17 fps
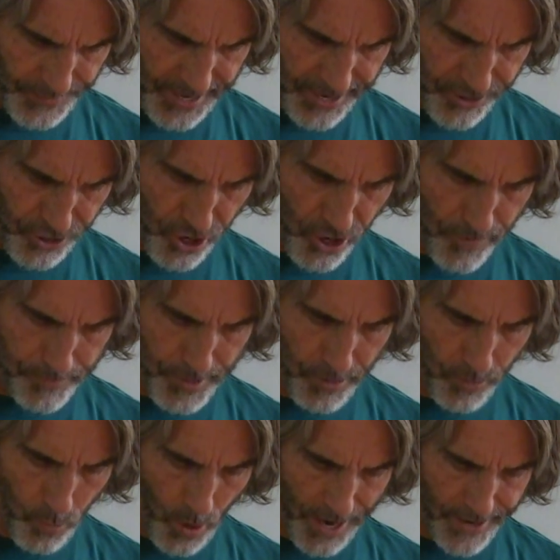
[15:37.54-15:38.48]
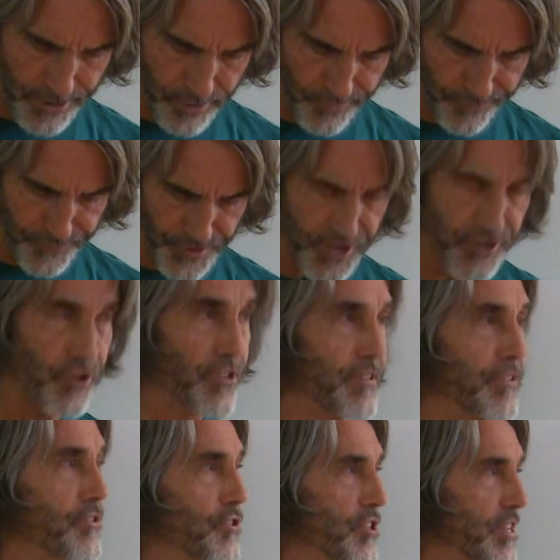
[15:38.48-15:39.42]
interpret what your
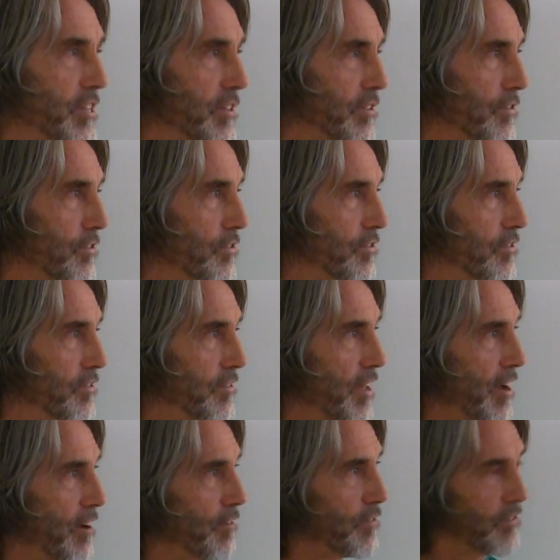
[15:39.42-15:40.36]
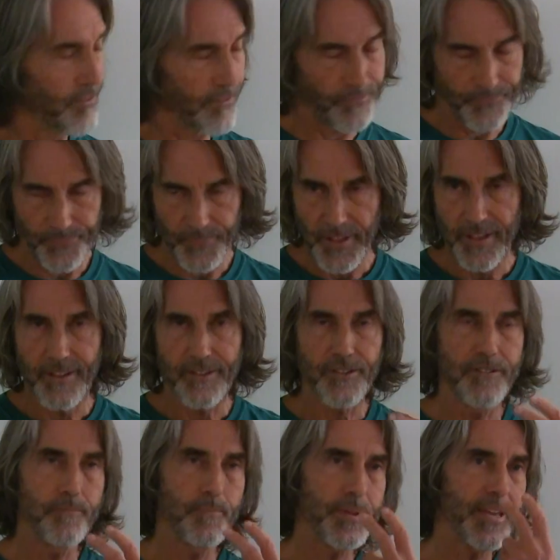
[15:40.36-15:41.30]
vision sees. Now,
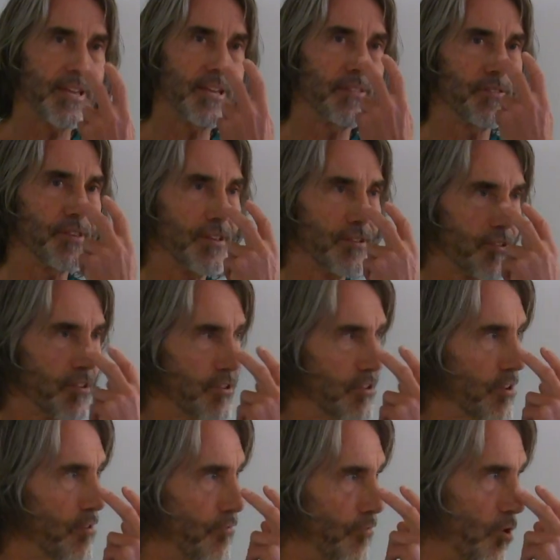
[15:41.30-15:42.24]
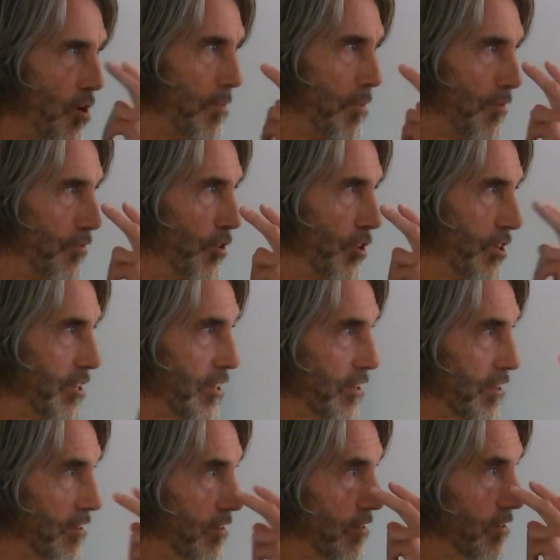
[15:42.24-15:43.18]
to me, this is a form of
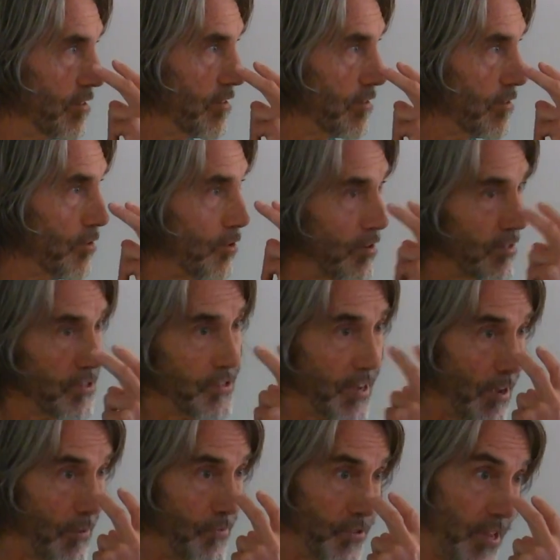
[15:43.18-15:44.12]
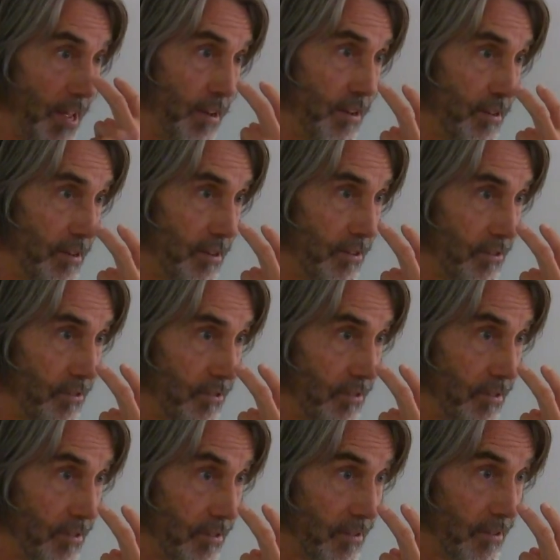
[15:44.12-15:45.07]
looking called self-centeredness.
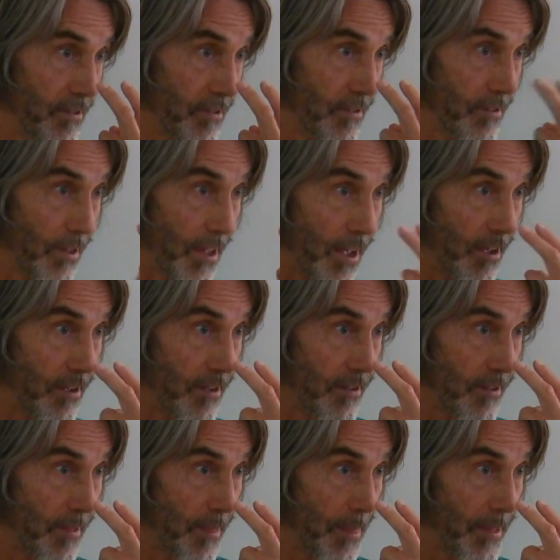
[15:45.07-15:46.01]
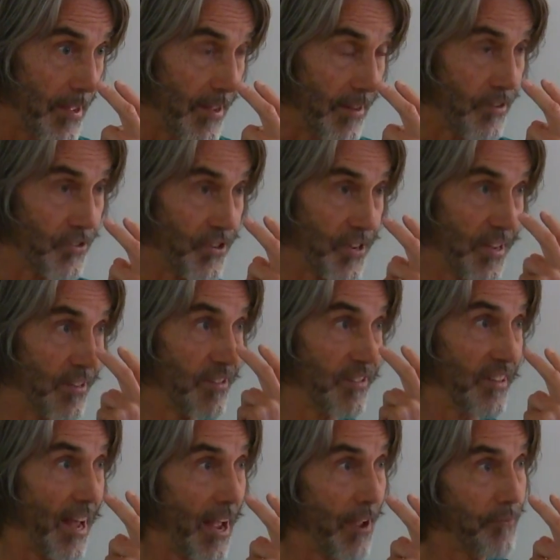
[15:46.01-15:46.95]
Yeah? It
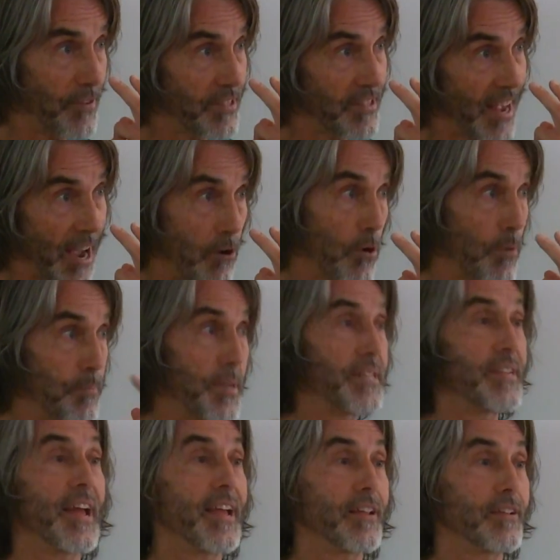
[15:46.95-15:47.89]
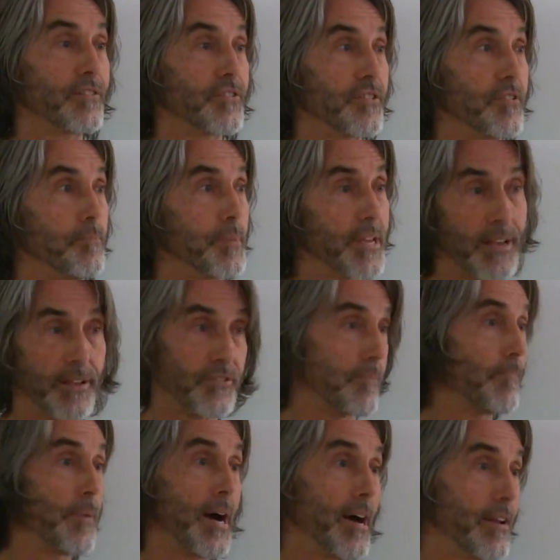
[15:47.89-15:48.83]
sees life as how it pertains to me as
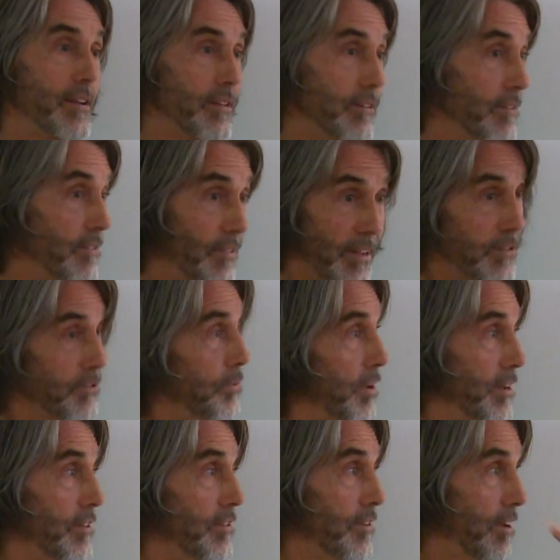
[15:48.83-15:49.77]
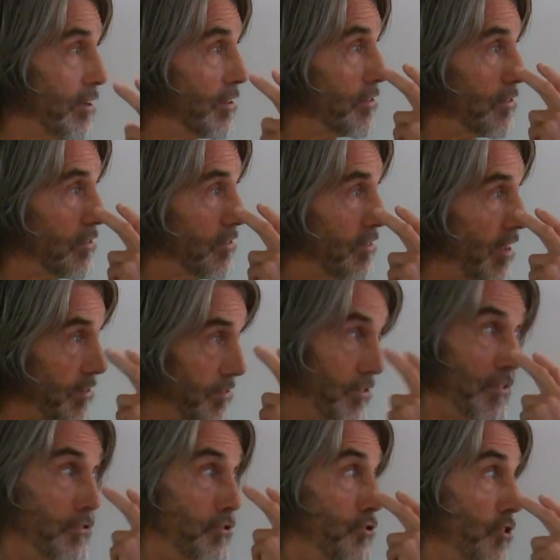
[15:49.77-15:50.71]
a body. That's what it does.
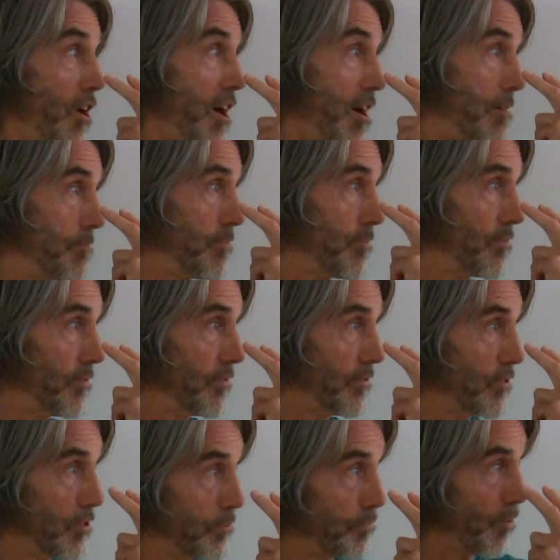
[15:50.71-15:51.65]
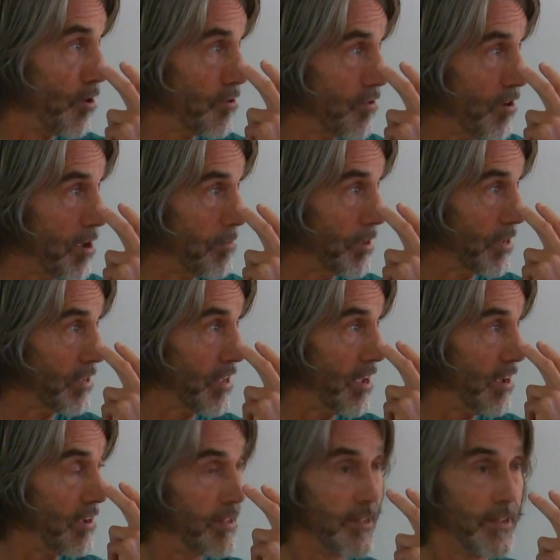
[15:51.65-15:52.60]
That's its job. It's its programming.
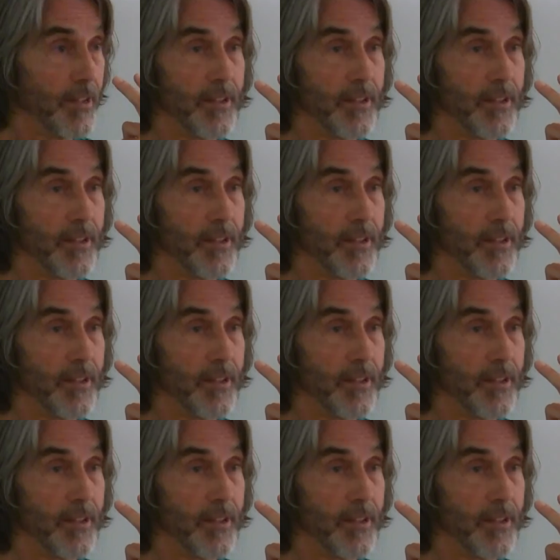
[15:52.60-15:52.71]
Yeah?